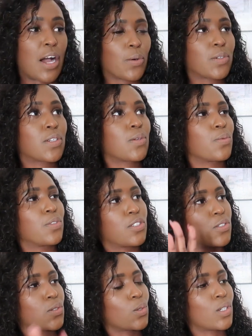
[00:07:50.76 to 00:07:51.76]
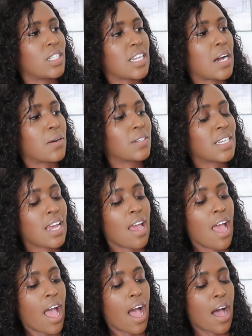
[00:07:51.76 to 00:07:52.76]
out. We'll just sort it out.
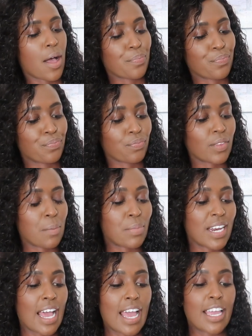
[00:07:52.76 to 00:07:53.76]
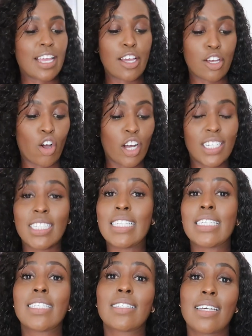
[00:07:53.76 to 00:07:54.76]
But I got
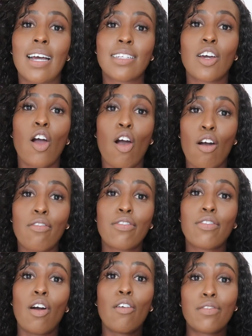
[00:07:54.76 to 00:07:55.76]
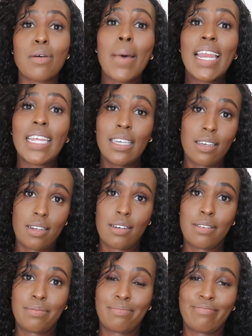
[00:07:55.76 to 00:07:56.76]
this skirt off of the mannequin.